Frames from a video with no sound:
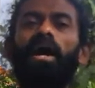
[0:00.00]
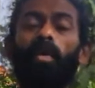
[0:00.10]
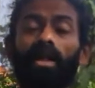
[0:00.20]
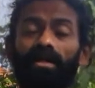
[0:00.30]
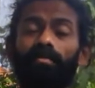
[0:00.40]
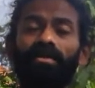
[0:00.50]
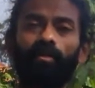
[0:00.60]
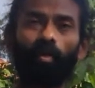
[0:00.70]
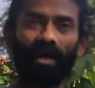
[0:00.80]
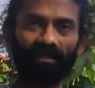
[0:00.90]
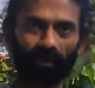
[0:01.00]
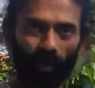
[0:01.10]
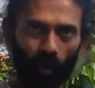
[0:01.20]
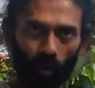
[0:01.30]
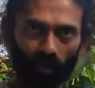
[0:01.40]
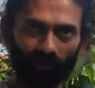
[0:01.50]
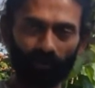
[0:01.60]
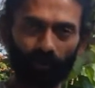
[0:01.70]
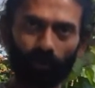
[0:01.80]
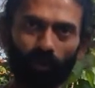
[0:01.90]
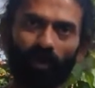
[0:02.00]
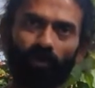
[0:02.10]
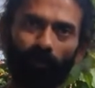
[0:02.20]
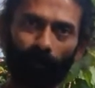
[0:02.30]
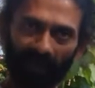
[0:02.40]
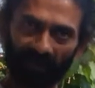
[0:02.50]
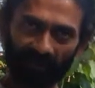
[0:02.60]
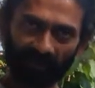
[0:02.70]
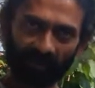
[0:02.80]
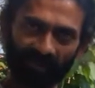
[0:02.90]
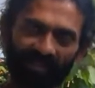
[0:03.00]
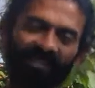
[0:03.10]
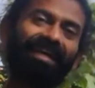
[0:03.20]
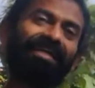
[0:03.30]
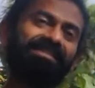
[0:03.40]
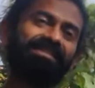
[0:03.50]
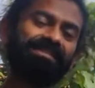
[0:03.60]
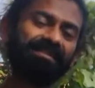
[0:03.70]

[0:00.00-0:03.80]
I welcome and invite all of you to make this change.